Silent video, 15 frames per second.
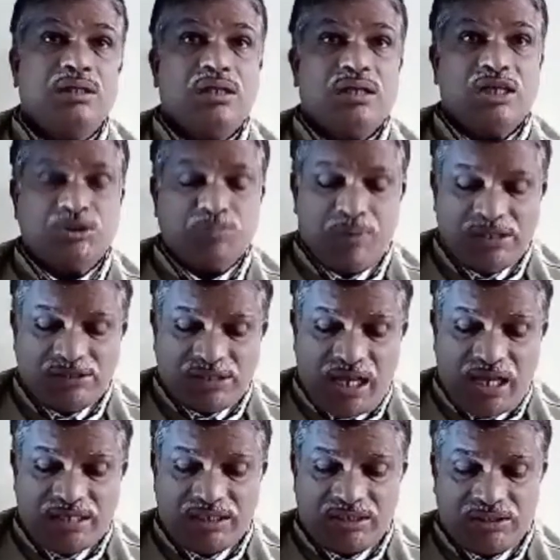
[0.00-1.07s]
H plus
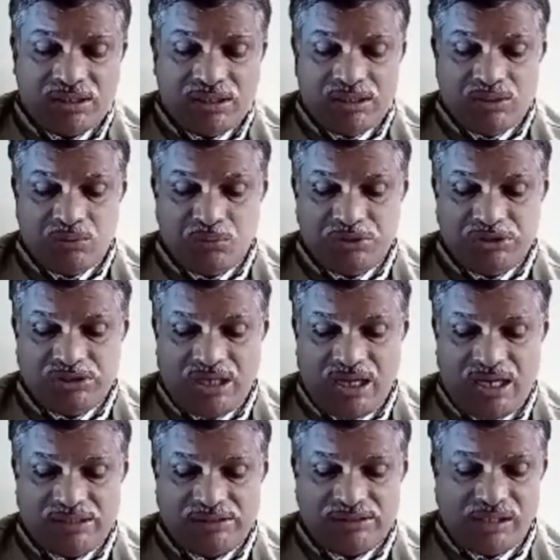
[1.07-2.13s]
ion, which
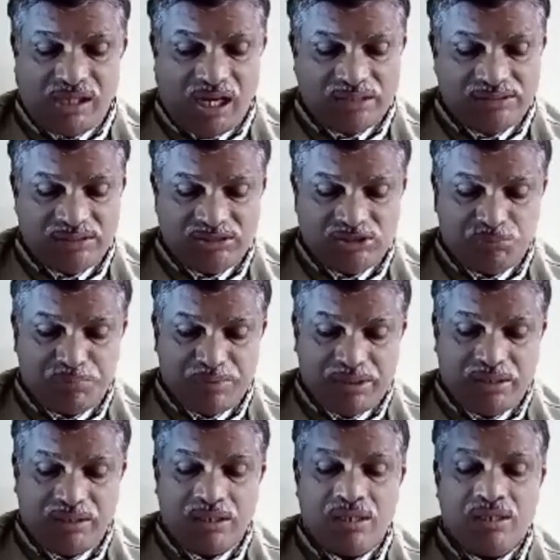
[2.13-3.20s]
has a higher
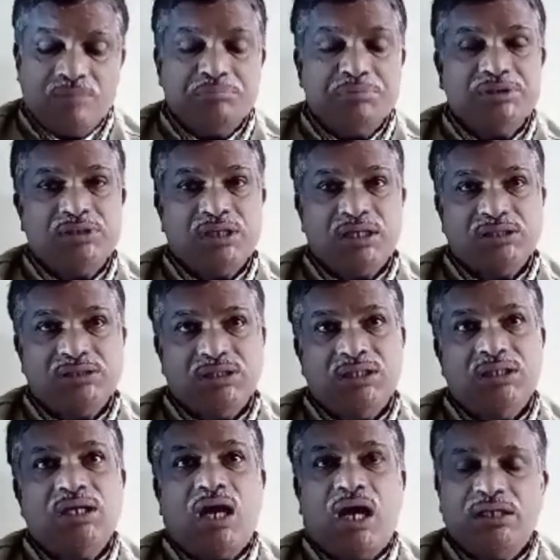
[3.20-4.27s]
speed, means there is a
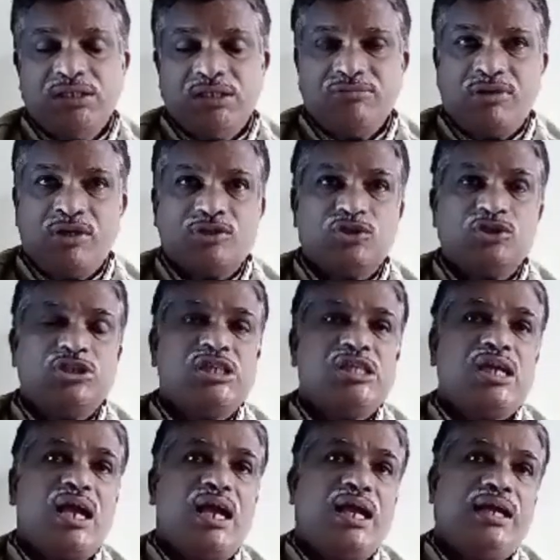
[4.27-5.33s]
higher velocity,
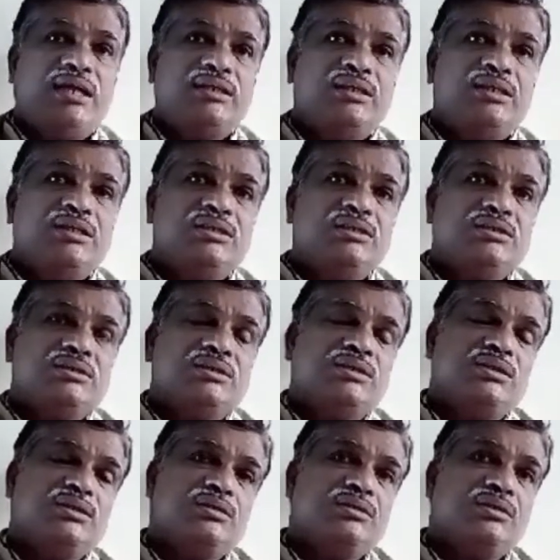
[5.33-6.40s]
and
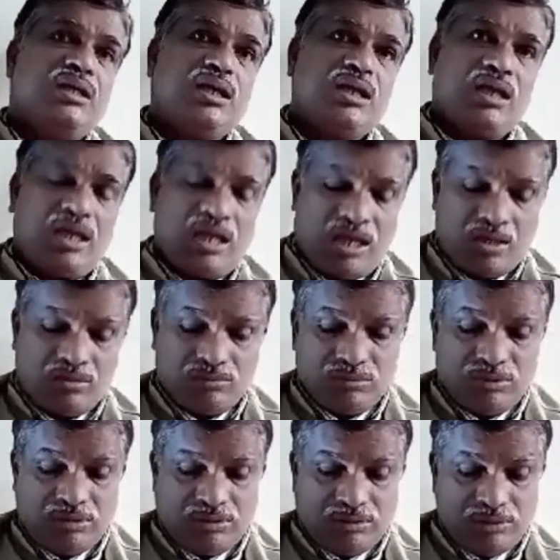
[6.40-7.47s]
they have
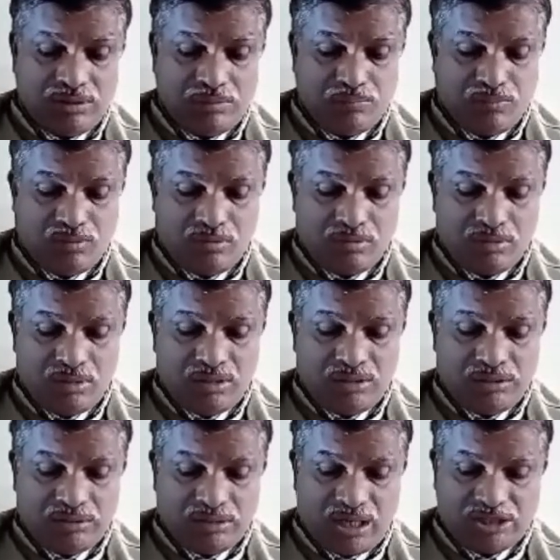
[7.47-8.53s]
the more
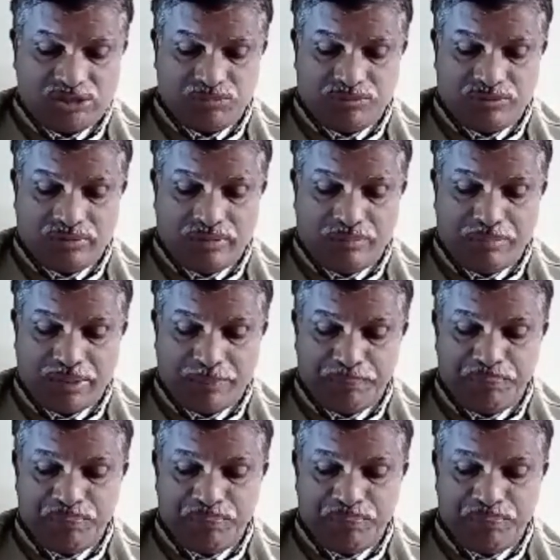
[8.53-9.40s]
transport number.